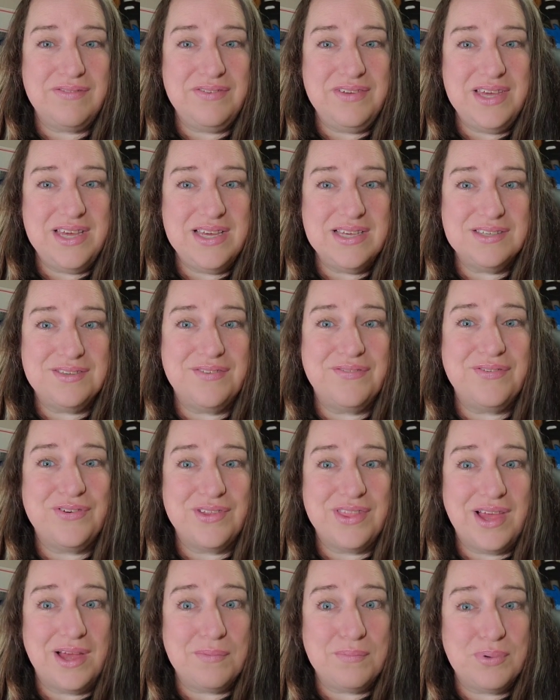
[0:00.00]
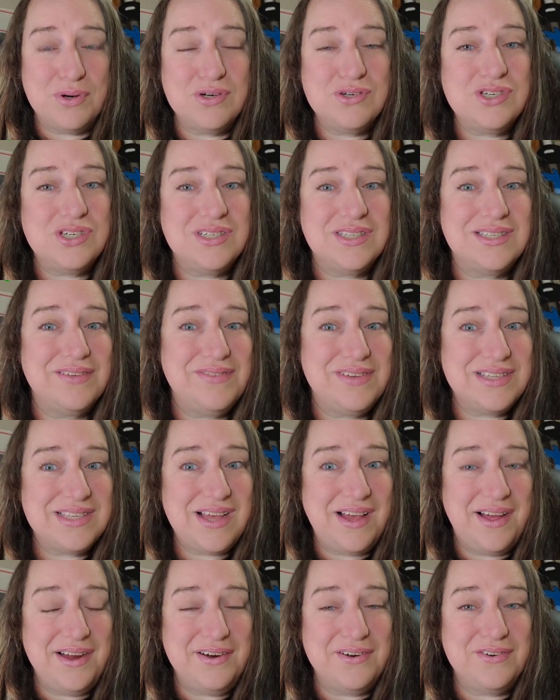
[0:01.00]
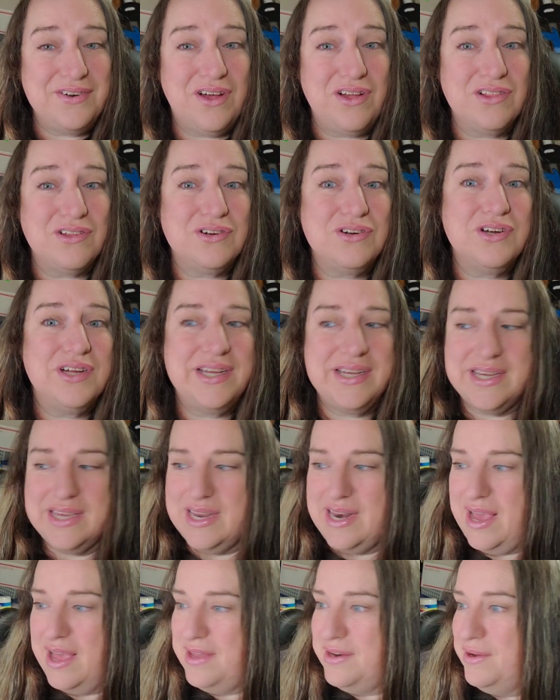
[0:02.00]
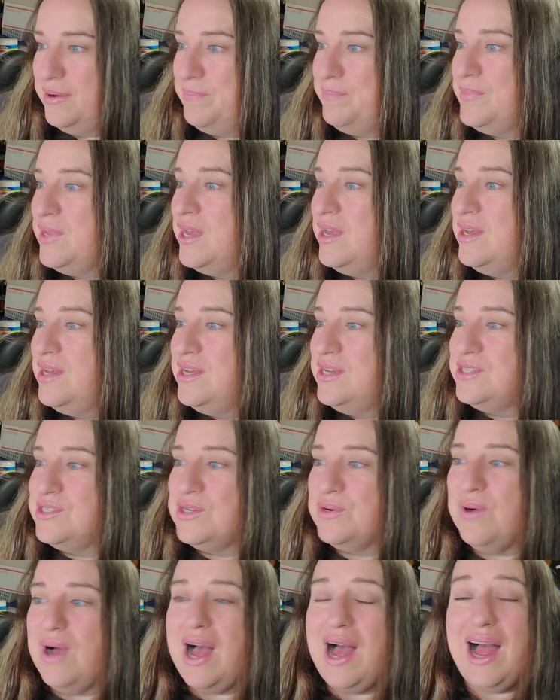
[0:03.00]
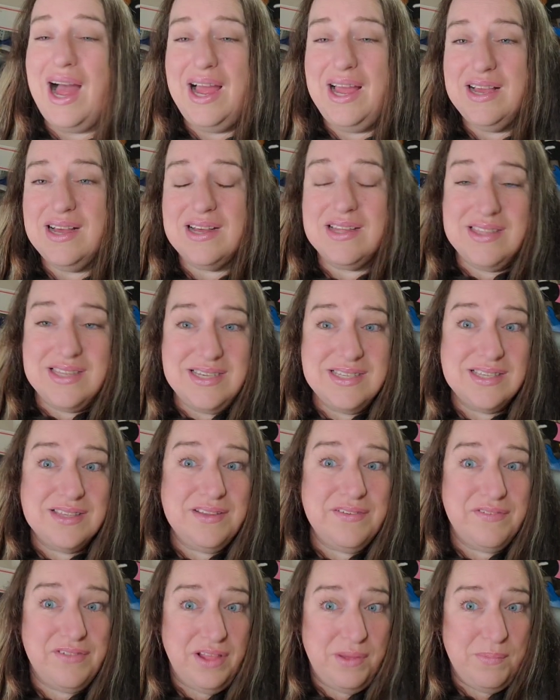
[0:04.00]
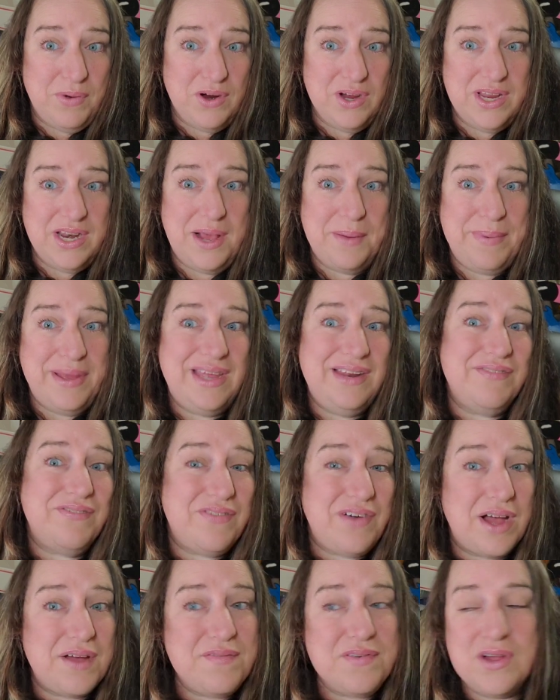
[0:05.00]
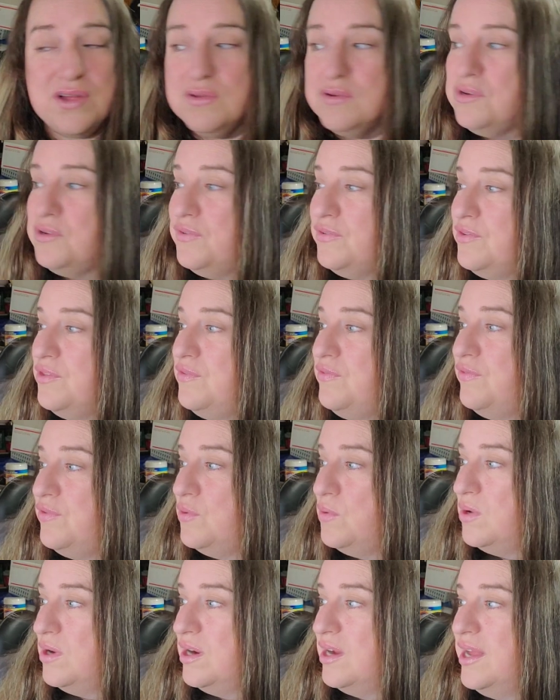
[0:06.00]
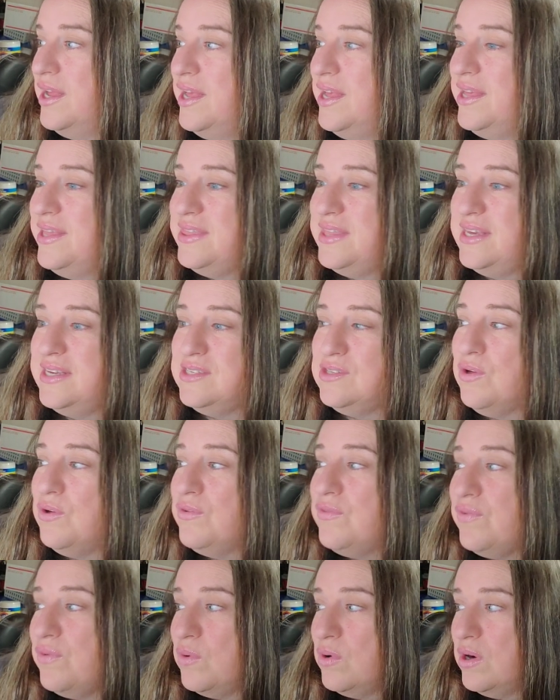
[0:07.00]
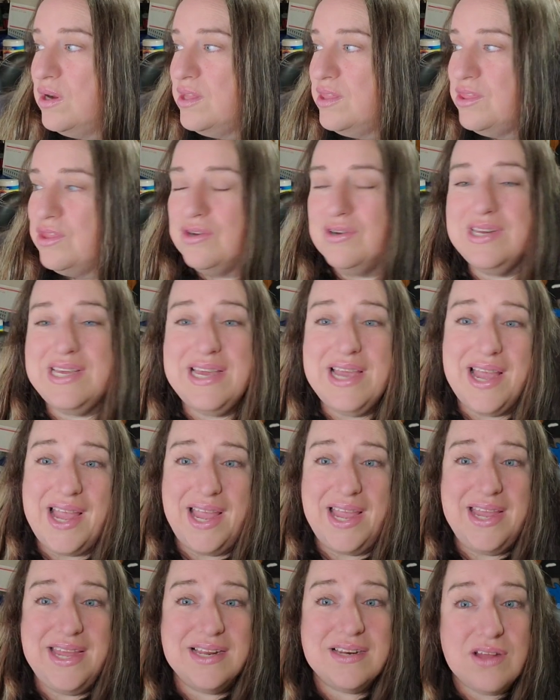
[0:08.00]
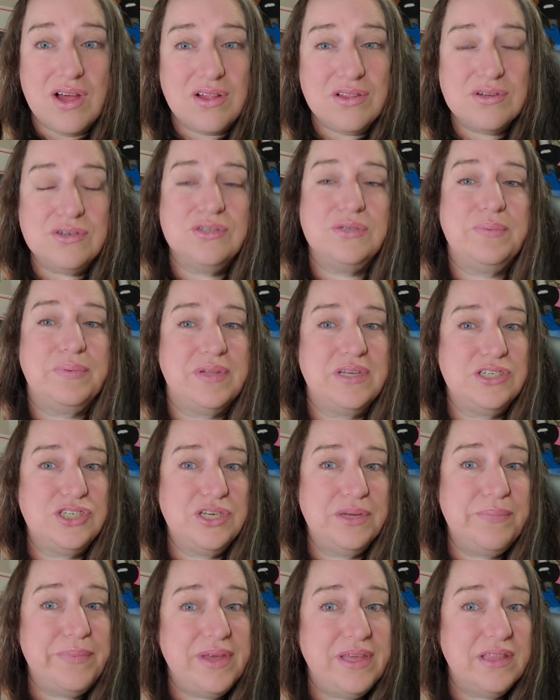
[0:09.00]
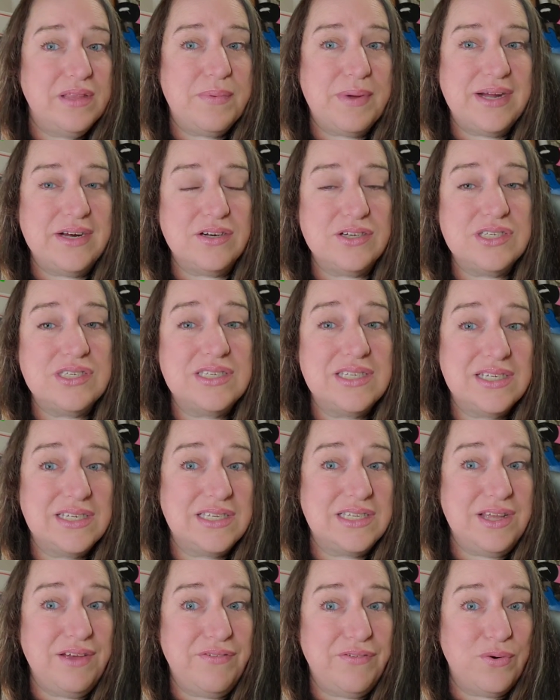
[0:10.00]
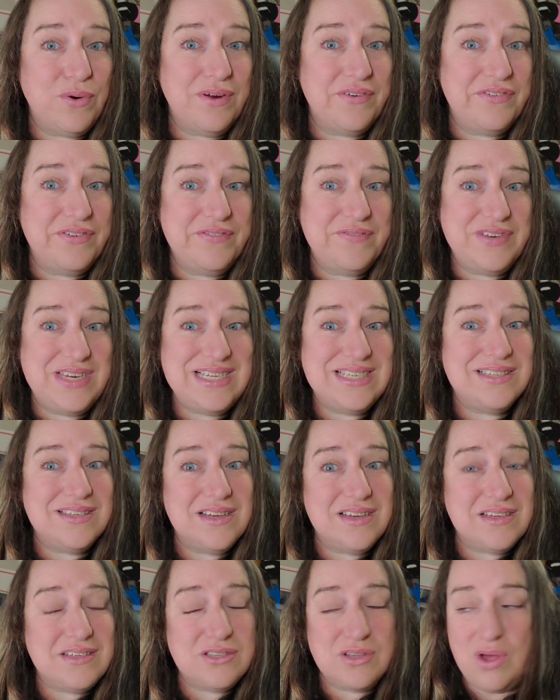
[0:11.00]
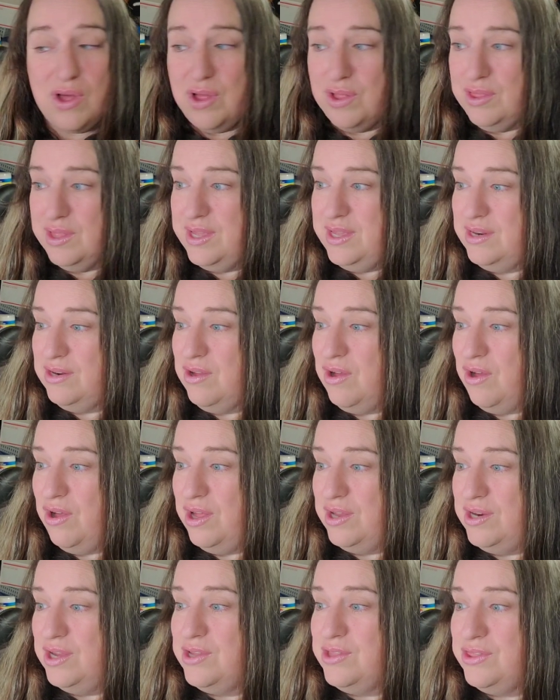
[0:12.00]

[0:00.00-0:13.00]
fees for that purchase. If it's higher dollar, it can add up. So I got these at the flea market. I paid five dollars for the four. They sold for thirty-eight dollars plus shipping. The buyer is sixty-four fifty-six all in on